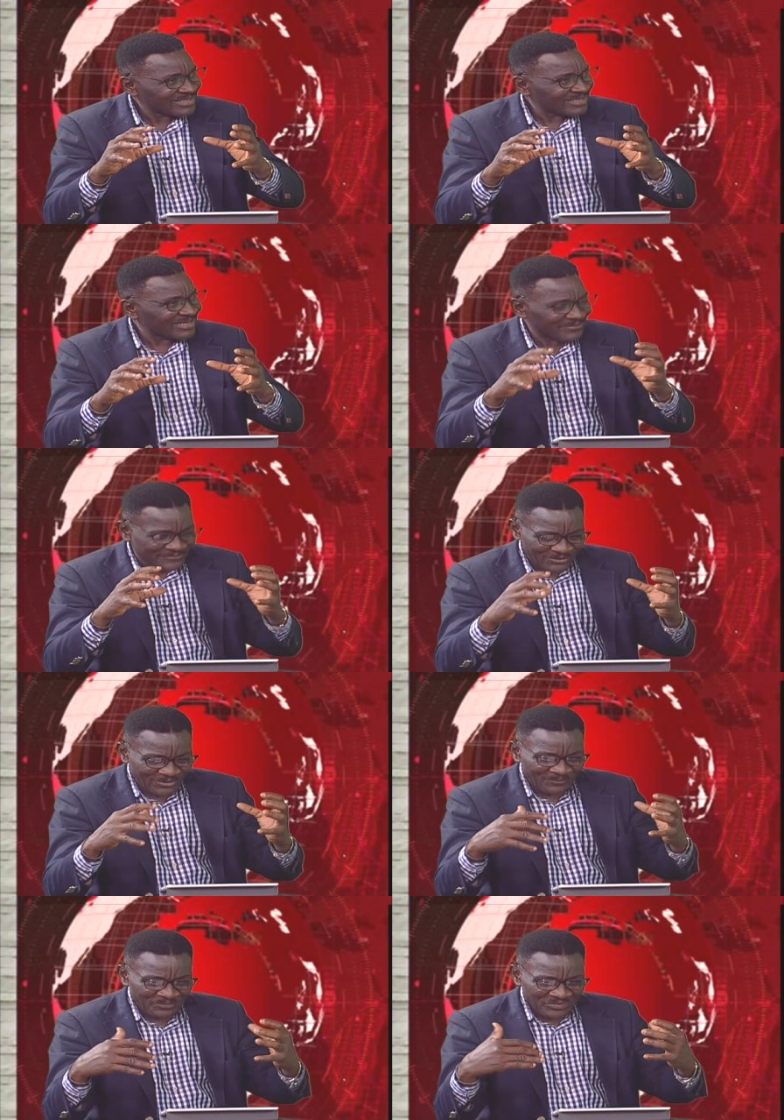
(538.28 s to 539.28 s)
uh,
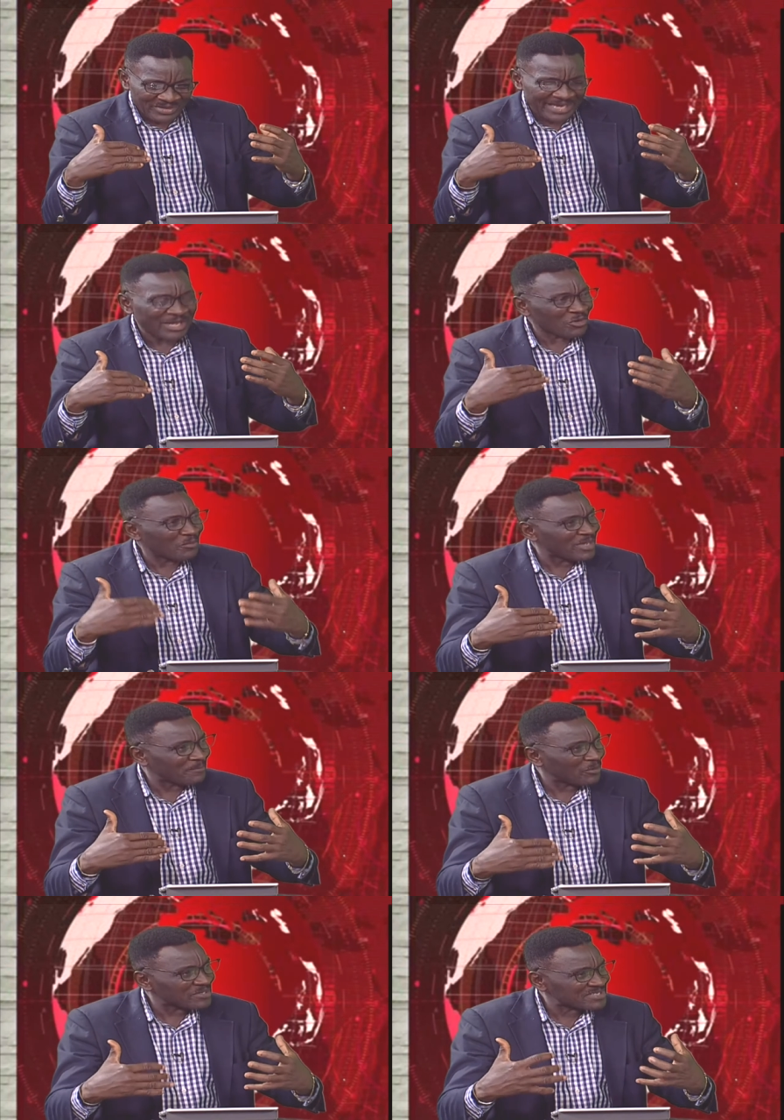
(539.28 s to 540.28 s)
for economic
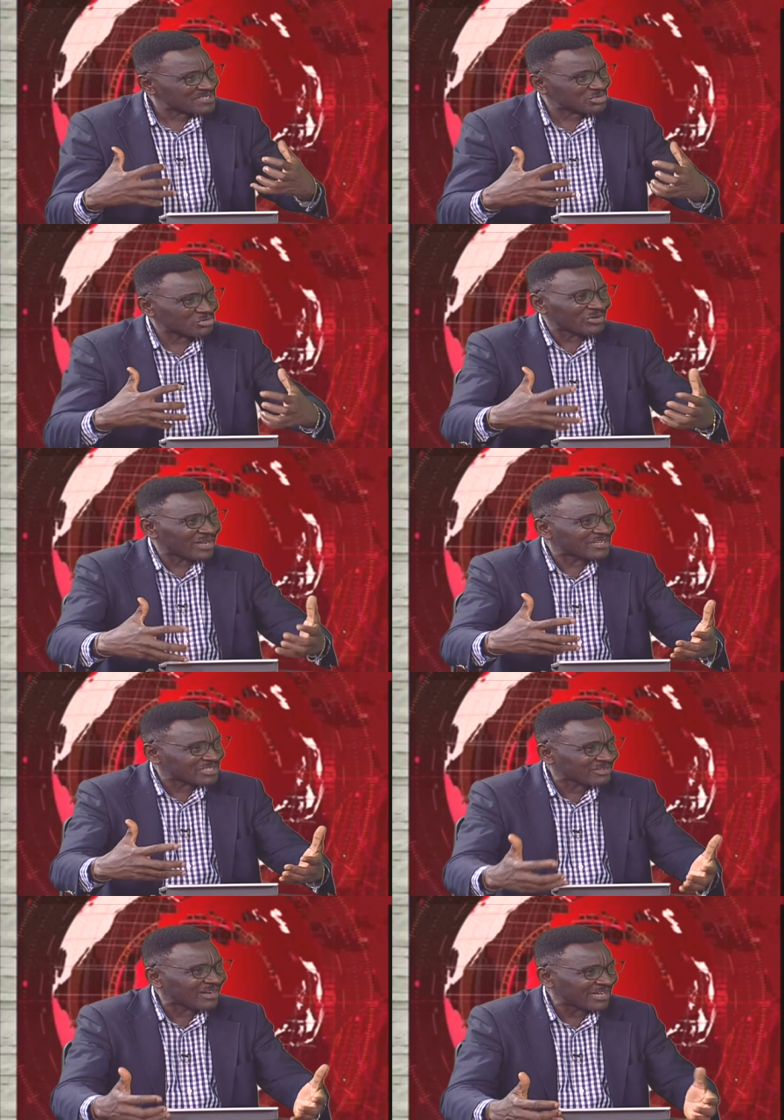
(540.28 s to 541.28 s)
policies to really
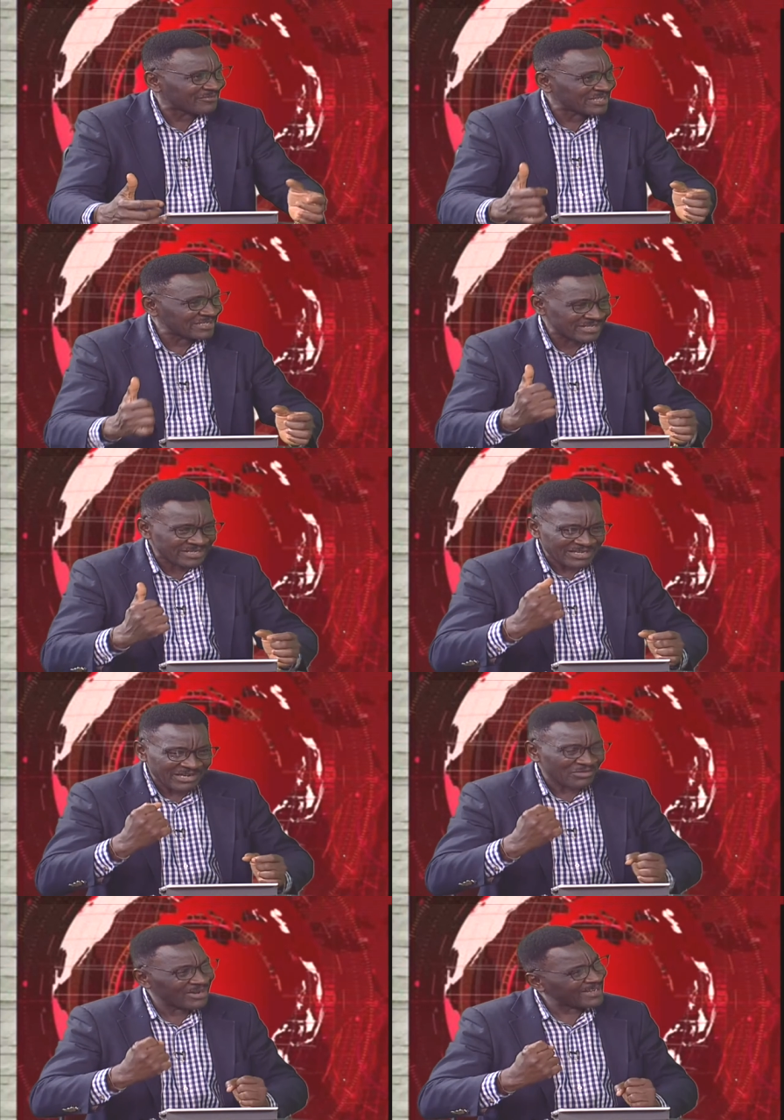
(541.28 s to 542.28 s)
thrive and
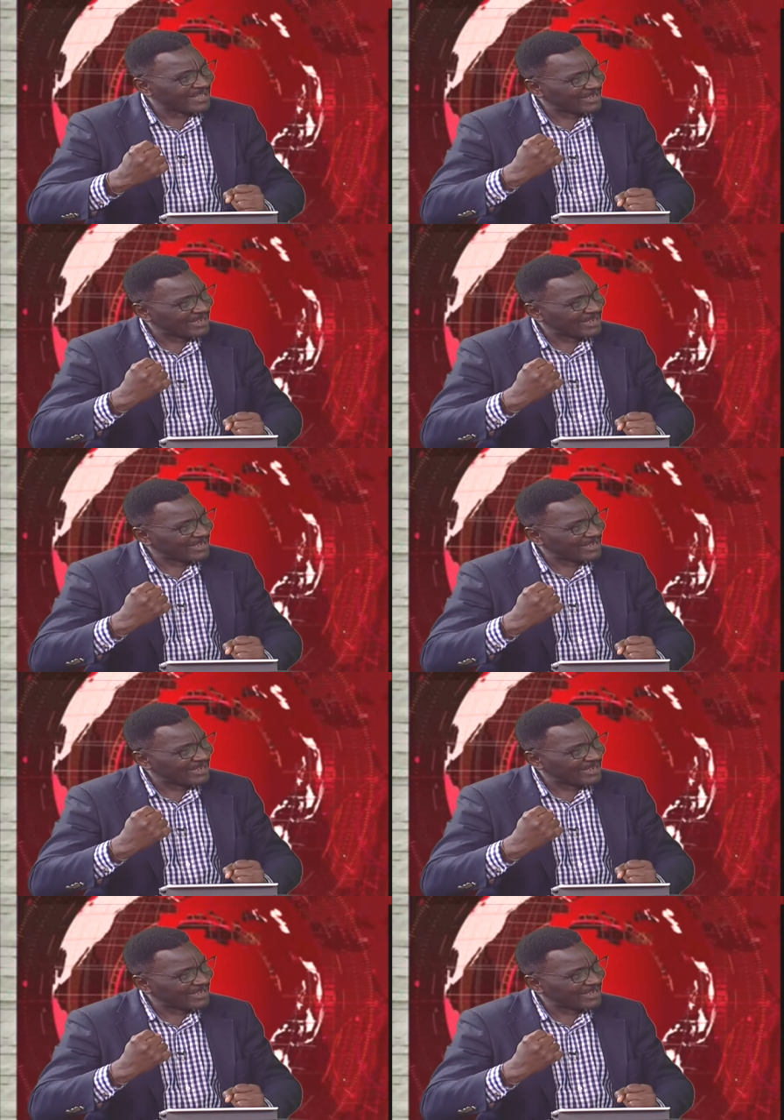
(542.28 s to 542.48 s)
really